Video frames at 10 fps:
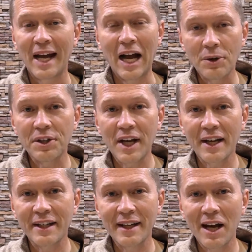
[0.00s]
How did
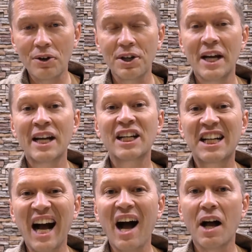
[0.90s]
I get
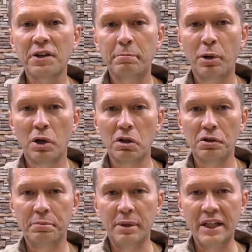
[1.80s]
out? God
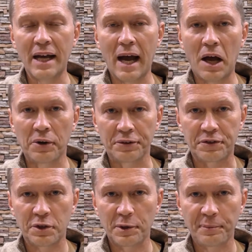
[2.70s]
pulled me out.